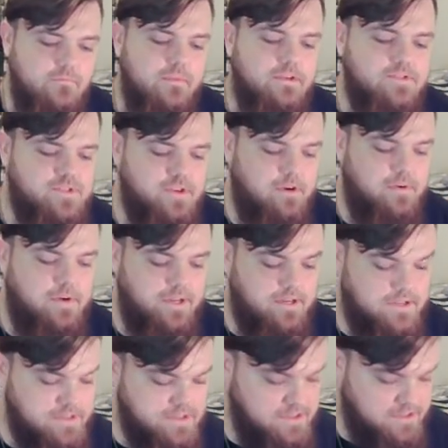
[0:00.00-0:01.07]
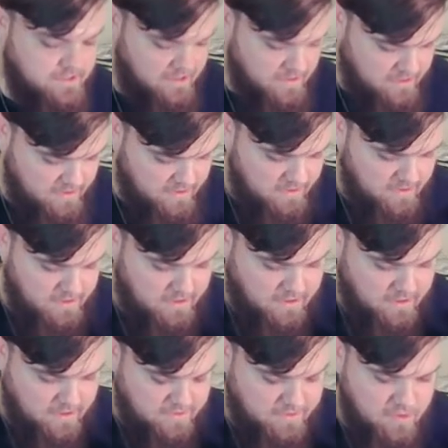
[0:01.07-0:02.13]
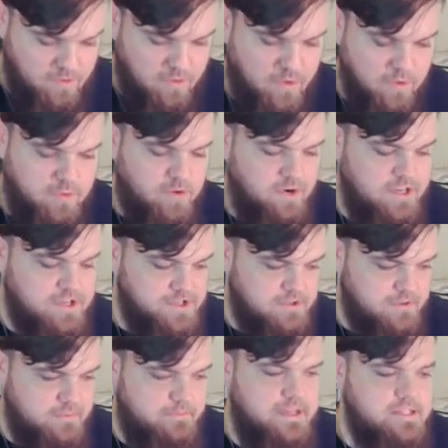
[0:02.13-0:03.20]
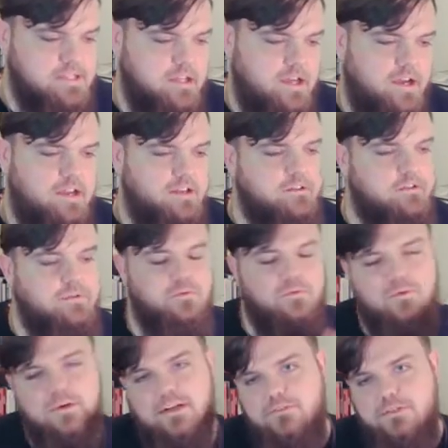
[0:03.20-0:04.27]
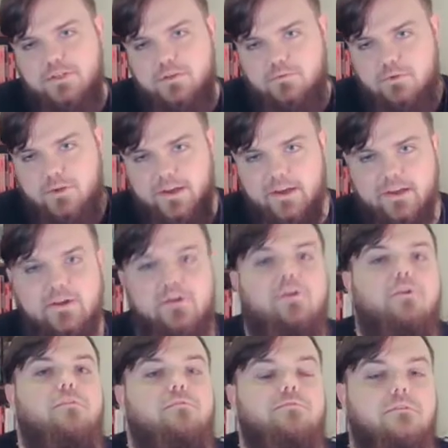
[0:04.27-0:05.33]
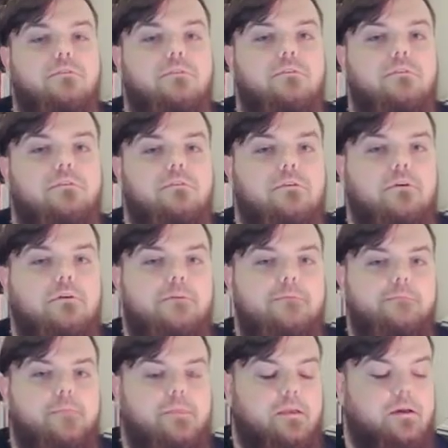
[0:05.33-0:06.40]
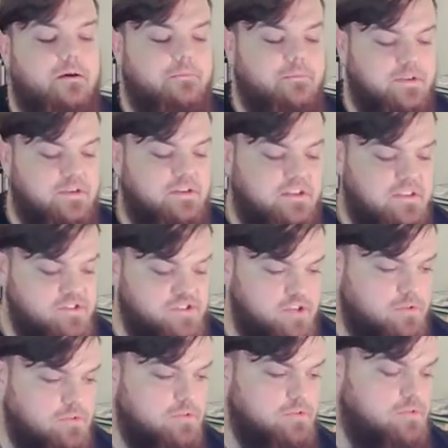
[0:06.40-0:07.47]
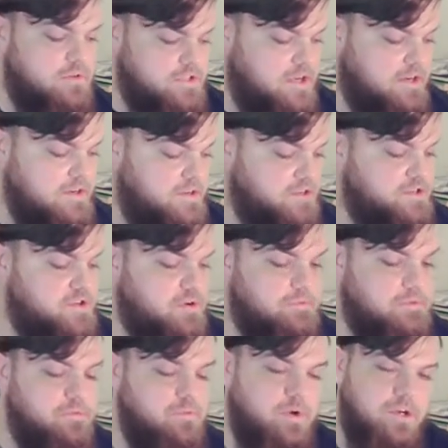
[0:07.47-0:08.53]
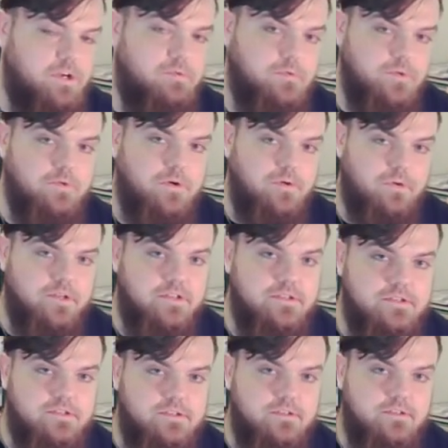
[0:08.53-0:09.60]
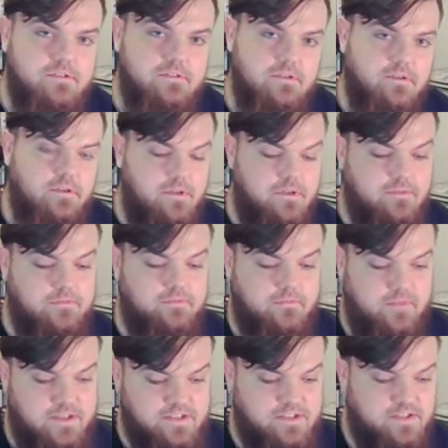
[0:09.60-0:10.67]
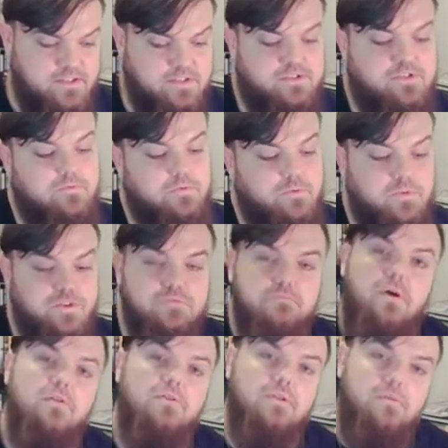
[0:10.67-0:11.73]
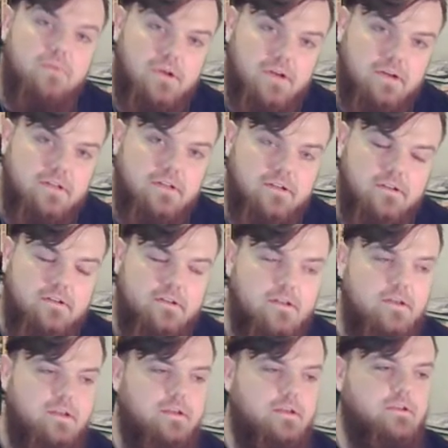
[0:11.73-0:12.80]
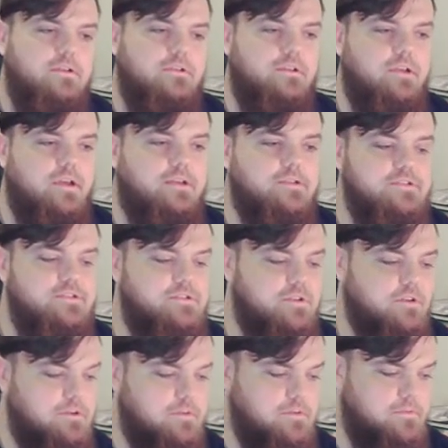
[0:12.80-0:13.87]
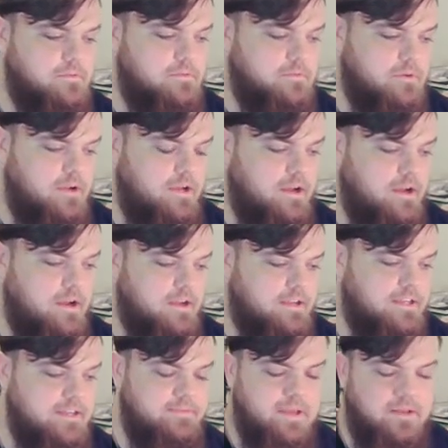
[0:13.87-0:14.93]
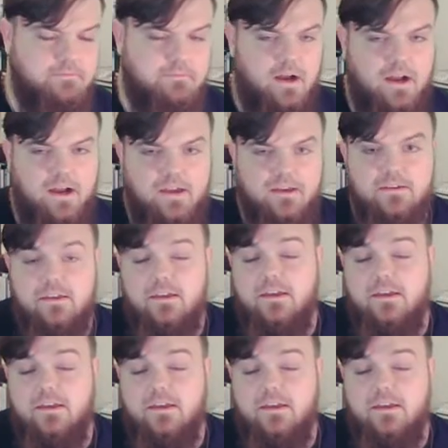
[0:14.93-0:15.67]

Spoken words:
So it is the chord progression or the bass line or whatever you're playing over that in general is going to determine what your root note is, and that's going to determine which mode you're playing in, okay? So keep that in mind.